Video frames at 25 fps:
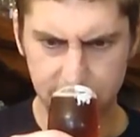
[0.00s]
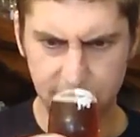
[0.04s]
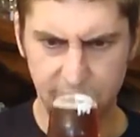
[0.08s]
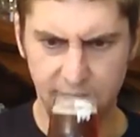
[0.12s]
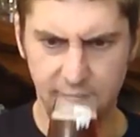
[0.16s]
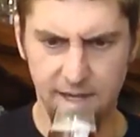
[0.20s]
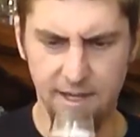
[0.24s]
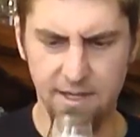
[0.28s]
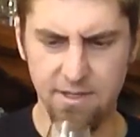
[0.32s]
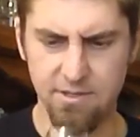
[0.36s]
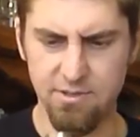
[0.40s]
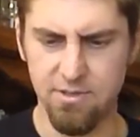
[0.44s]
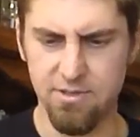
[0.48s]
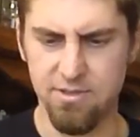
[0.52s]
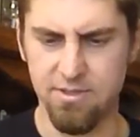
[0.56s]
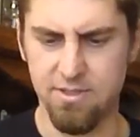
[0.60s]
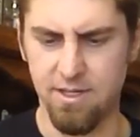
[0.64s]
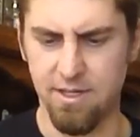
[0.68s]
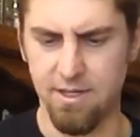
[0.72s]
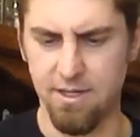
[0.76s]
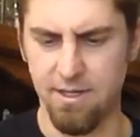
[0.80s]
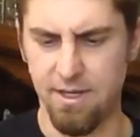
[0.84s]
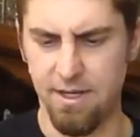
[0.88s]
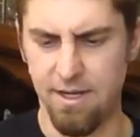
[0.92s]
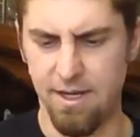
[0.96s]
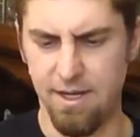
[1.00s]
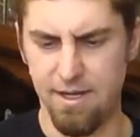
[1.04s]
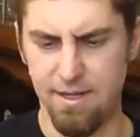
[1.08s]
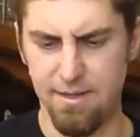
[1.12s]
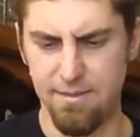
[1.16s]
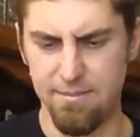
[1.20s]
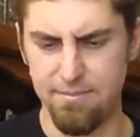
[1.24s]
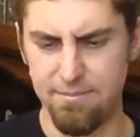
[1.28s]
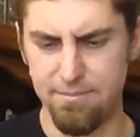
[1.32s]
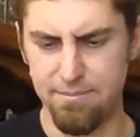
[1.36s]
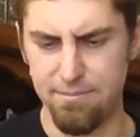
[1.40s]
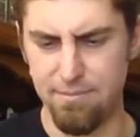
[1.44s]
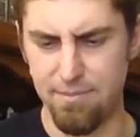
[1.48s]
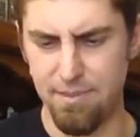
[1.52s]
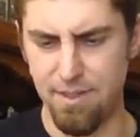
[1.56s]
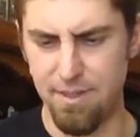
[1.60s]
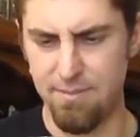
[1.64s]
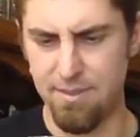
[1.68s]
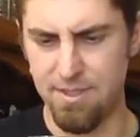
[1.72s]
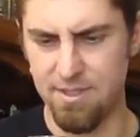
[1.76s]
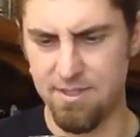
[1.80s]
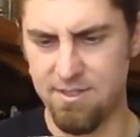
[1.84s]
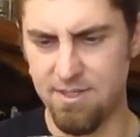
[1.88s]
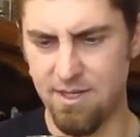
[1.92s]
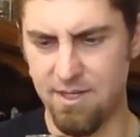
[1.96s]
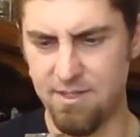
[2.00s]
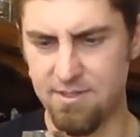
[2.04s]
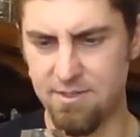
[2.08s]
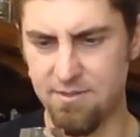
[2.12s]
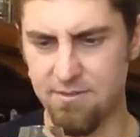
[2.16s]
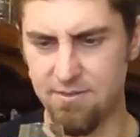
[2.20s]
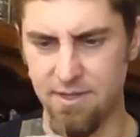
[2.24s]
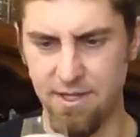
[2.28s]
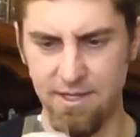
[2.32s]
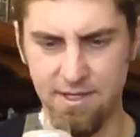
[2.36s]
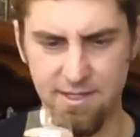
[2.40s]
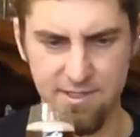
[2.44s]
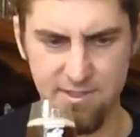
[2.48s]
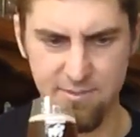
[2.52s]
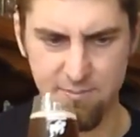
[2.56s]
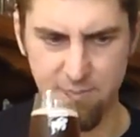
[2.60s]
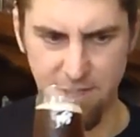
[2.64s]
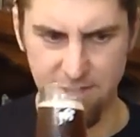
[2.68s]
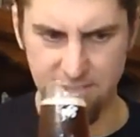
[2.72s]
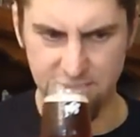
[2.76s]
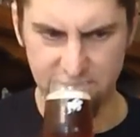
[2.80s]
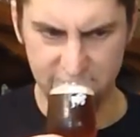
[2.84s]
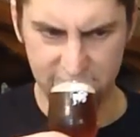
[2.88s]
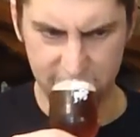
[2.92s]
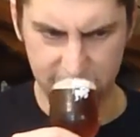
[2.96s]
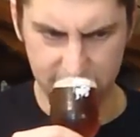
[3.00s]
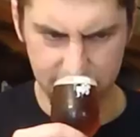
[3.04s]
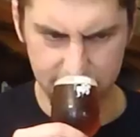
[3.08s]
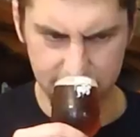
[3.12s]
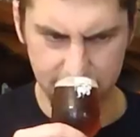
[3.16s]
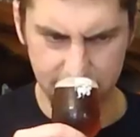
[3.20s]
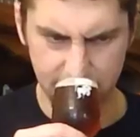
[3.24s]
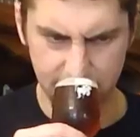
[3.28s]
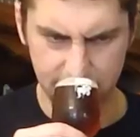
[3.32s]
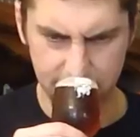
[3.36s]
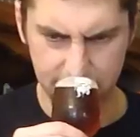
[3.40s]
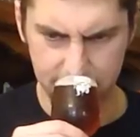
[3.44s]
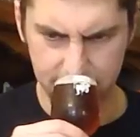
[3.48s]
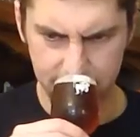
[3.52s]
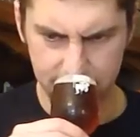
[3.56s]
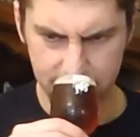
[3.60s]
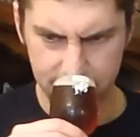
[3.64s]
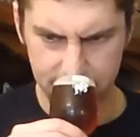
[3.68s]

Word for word: Yeah, interesting. Um, maybe a touch of like a spiciness in there.